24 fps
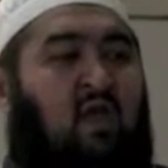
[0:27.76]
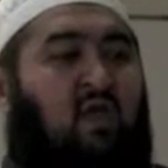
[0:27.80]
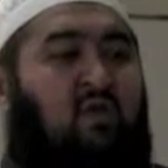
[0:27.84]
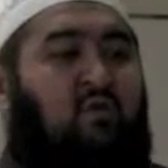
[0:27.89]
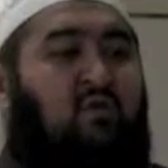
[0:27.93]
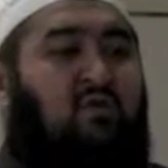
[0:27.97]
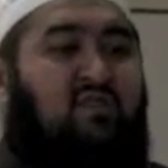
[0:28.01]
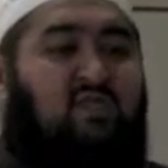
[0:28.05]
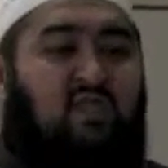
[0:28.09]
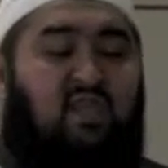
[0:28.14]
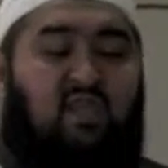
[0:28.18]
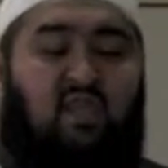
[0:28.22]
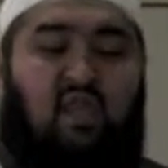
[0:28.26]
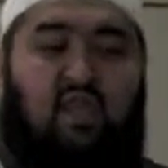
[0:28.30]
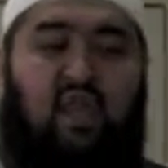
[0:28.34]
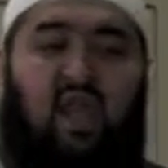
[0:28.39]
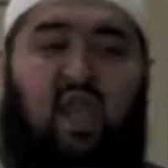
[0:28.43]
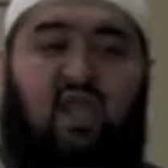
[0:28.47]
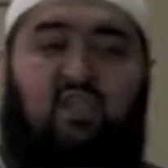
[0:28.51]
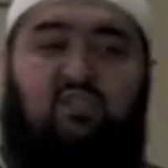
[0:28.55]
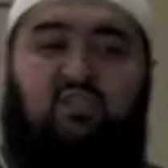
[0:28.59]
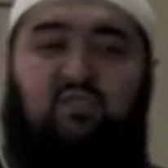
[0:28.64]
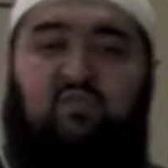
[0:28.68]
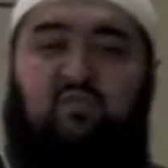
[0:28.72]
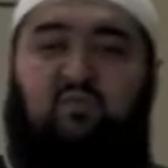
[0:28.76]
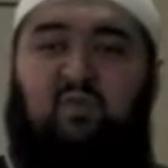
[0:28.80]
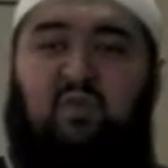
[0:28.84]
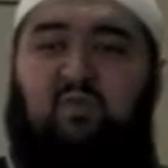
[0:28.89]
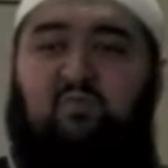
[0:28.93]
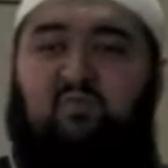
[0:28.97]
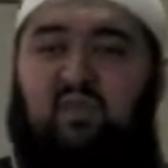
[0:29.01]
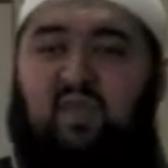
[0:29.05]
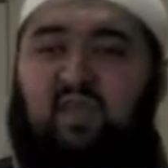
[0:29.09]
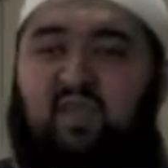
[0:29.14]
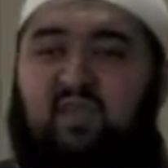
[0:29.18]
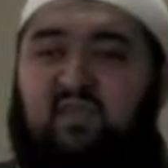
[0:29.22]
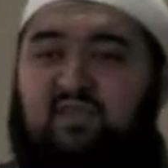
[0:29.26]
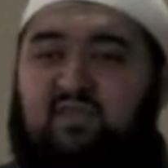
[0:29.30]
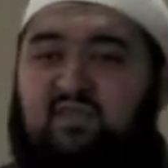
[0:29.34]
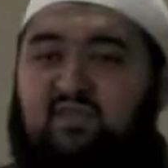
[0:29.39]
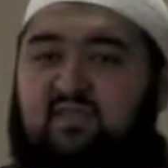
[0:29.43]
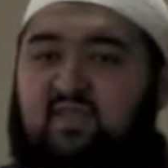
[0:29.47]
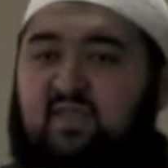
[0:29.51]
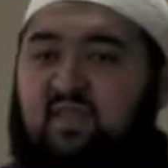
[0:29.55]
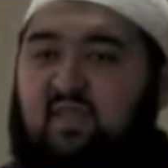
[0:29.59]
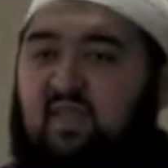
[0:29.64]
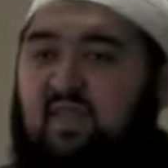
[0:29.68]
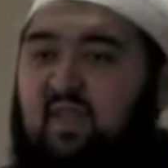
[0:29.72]
You'll see that as human
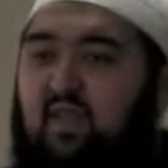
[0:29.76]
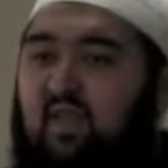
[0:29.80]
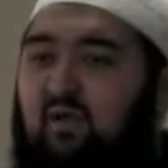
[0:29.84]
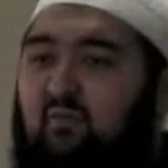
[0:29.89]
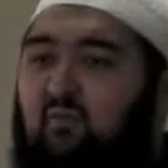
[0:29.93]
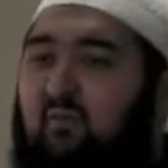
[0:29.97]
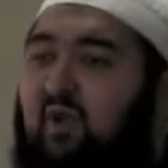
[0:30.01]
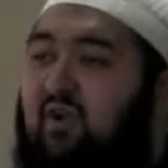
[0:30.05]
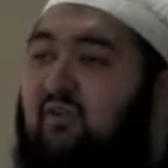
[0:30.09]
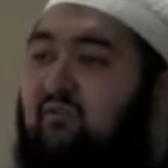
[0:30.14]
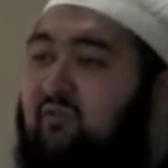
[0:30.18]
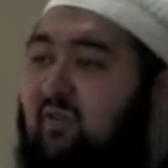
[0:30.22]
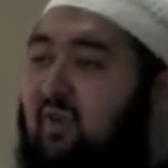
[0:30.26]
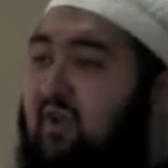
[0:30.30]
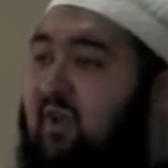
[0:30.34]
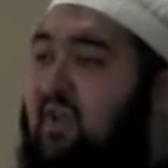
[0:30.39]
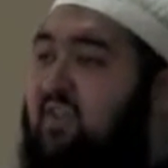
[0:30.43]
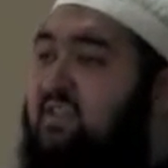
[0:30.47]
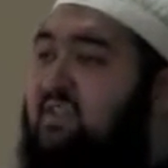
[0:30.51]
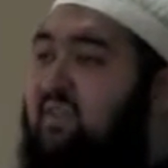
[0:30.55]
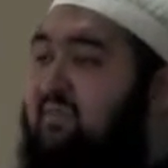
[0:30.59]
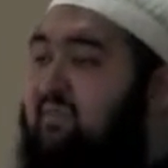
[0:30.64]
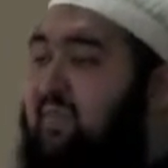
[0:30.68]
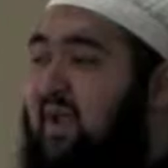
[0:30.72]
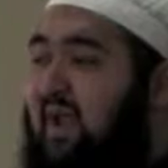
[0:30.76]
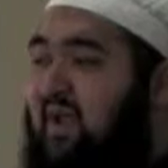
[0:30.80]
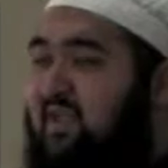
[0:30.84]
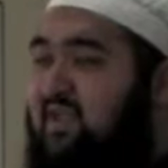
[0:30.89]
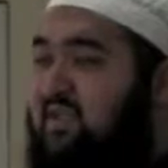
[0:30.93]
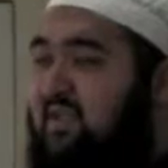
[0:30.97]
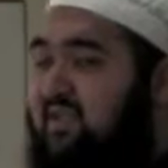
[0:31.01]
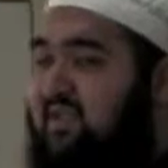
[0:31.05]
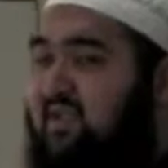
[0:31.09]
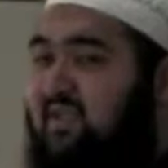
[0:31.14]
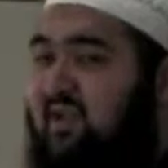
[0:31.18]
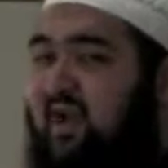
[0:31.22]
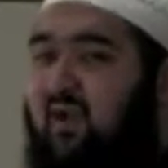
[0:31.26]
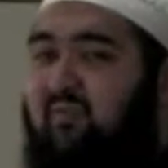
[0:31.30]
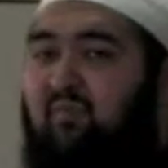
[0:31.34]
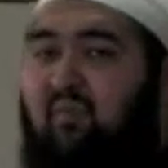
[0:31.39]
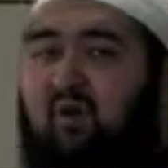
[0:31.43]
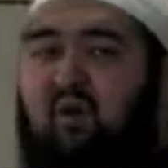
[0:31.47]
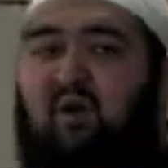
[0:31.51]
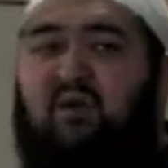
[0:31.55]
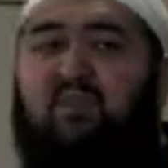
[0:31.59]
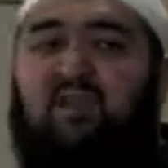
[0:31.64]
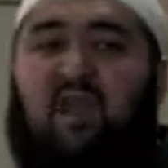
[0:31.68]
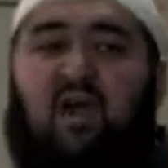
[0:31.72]
beings, we are very dependent
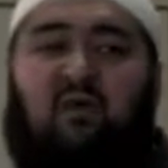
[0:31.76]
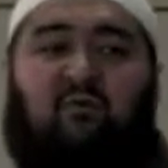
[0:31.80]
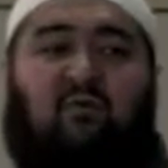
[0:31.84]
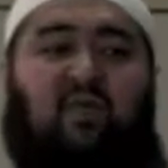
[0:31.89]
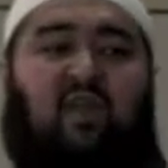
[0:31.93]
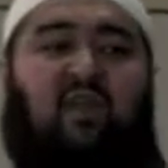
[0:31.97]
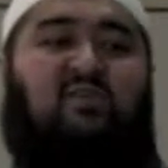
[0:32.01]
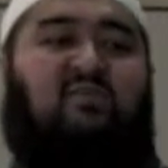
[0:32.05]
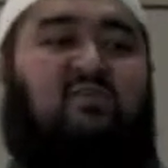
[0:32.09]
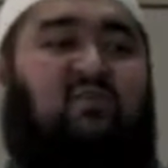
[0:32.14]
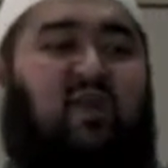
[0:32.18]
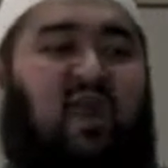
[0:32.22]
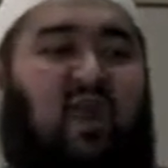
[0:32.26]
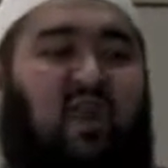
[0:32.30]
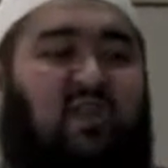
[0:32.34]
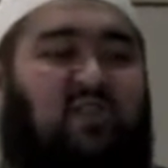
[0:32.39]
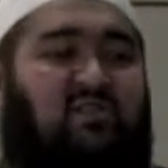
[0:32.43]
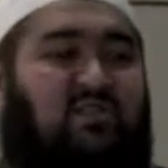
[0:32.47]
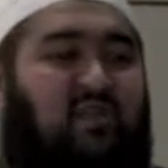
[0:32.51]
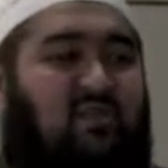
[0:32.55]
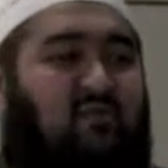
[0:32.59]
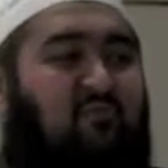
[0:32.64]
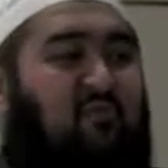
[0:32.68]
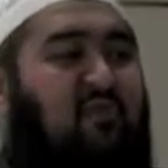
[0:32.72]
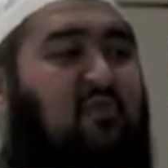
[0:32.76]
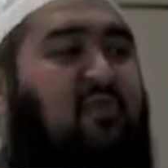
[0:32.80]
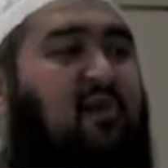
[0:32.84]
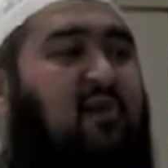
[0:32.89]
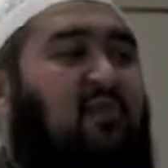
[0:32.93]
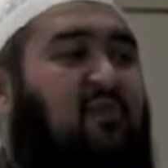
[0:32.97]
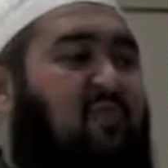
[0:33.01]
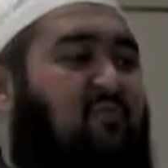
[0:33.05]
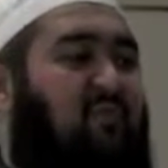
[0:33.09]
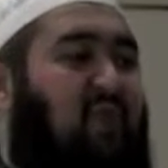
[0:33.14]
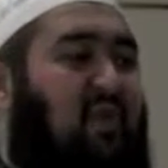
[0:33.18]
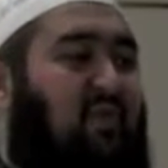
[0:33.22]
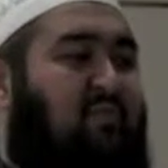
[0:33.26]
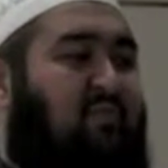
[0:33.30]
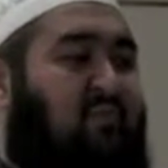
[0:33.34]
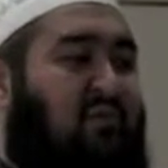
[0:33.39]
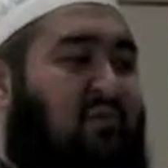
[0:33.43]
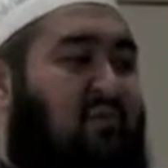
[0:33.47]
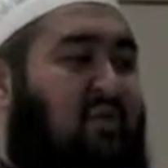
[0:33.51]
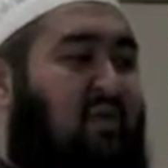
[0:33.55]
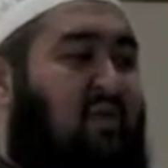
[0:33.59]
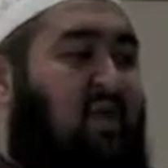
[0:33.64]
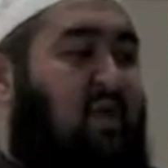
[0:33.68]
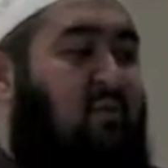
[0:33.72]
upon our interaction with other
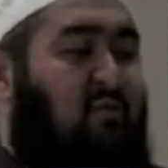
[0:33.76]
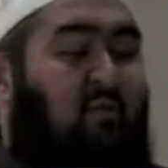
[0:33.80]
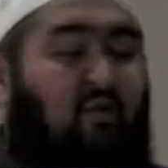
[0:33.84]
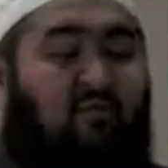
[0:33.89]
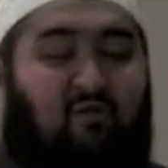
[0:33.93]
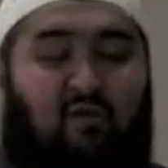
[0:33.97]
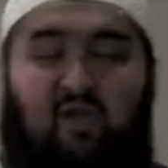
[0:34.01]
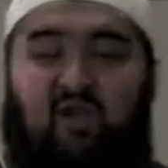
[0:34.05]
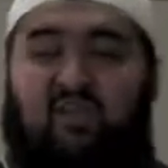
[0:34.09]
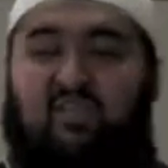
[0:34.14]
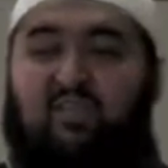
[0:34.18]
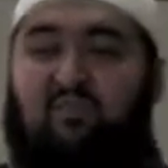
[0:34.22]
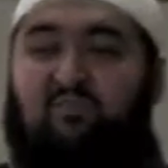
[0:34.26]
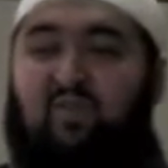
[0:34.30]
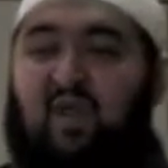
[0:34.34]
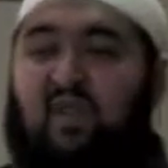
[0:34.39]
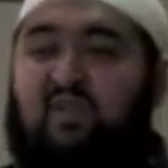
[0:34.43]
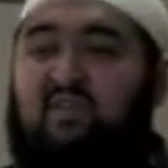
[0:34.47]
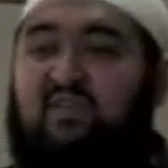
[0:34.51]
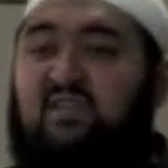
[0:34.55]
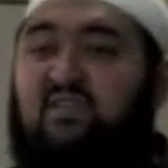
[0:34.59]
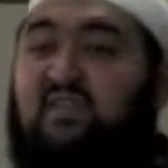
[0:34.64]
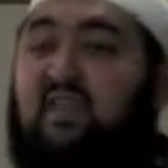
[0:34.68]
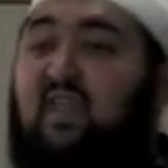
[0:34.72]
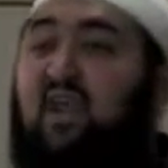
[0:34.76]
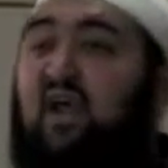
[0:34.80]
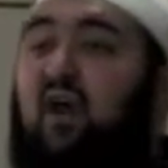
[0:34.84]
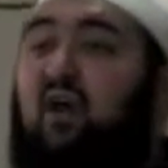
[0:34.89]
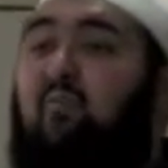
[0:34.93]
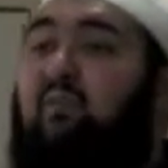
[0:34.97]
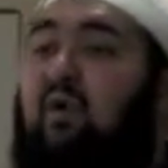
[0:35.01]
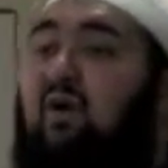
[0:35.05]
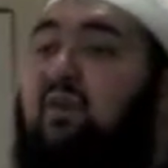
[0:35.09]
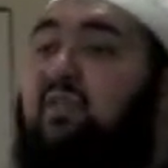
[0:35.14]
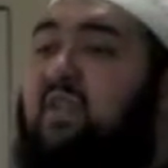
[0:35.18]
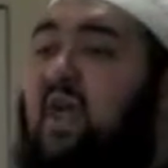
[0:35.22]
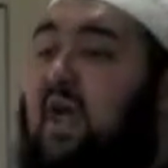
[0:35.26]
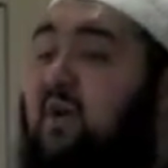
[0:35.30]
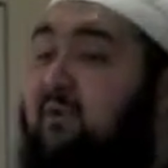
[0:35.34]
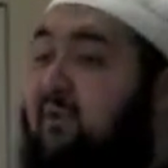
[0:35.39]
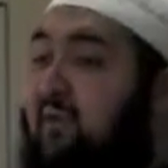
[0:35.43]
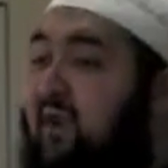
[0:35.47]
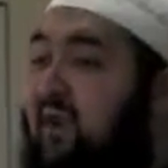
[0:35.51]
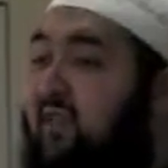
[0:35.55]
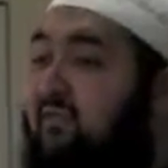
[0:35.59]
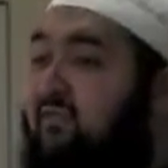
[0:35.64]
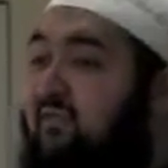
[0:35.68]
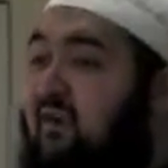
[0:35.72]
people. We're very dependent upon
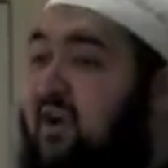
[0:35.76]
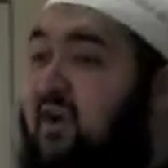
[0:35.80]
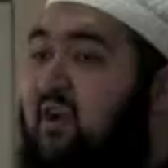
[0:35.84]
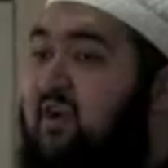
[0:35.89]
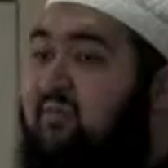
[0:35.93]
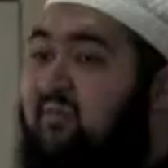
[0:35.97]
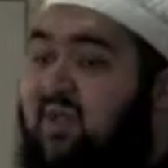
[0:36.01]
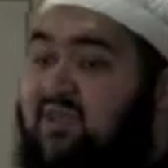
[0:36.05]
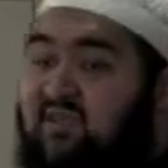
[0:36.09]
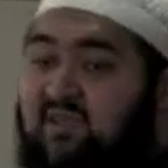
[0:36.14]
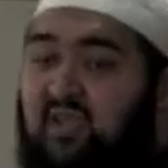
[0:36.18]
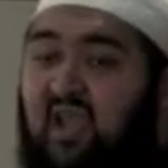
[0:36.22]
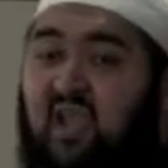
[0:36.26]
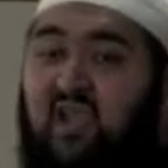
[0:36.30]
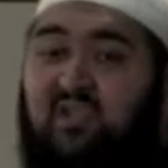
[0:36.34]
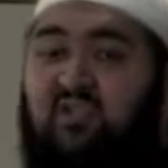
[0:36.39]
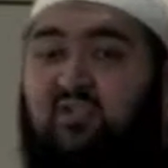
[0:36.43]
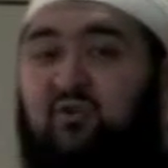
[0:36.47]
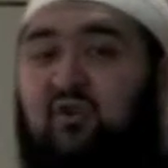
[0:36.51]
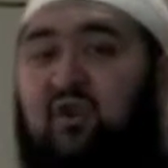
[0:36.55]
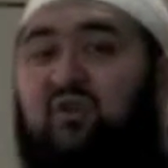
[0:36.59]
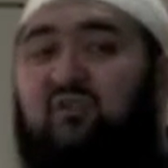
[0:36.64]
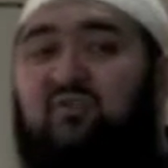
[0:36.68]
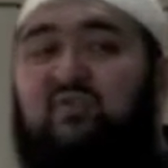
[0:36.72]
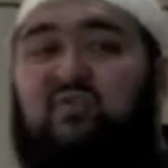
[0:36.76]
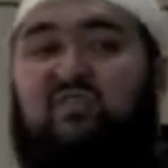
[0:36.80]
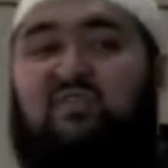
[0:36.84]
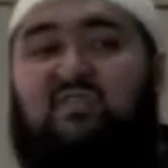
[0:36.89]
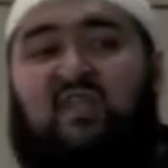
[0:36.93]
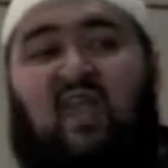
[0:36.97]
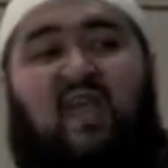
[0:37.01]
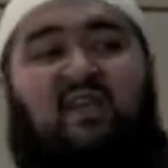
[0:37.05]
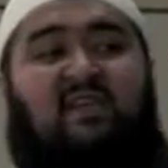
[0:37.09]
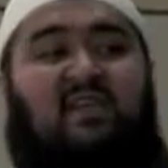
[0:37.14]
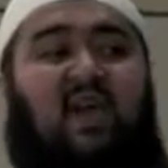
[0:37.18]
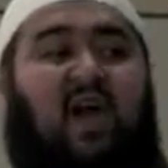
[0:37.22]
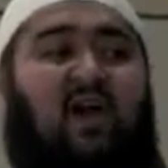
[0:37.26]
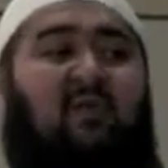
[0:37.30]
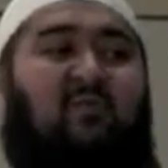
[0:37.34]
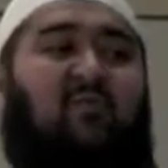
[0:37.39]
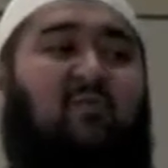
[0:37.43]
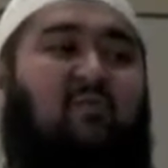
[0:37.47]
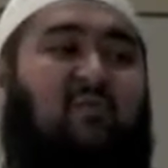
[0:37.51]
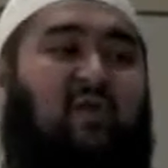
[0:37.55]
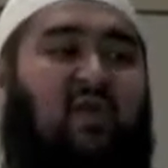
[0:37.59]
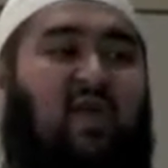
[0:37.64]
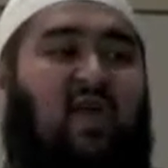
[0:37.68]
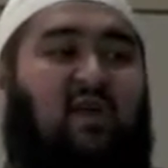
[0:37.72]
our environments to understand
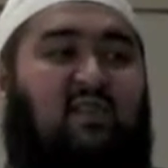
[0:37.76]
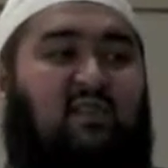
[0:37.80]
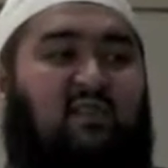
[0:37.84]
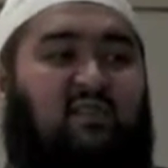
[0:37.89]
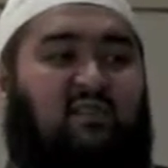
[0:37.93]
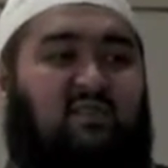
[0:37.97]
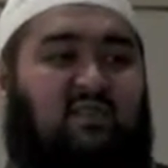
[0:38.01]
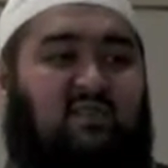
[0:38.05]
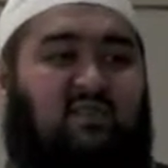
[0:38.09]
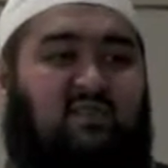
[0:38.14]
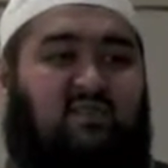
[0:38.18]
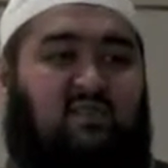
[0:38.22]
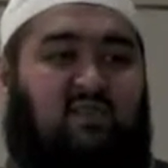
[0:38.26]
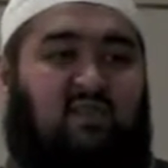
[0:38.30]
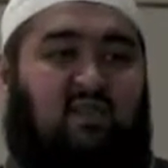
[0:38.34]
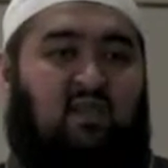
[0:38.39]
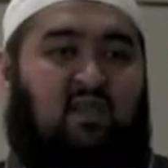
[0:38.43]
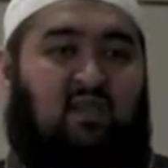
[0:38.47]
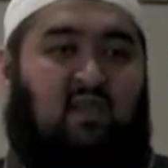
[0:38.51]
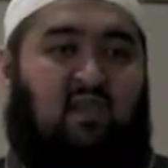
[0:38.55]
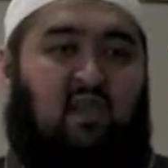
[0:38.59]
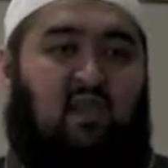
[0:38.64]
our realities.